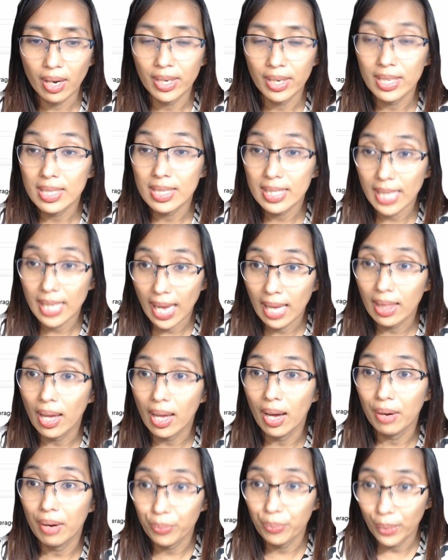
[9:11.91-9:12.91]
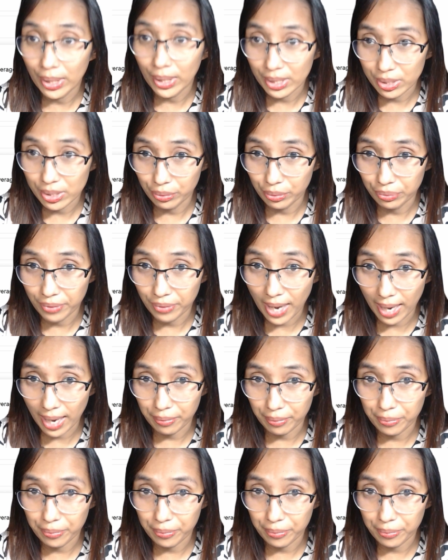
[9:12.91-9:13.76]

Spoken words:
on a scale of 1 to 5.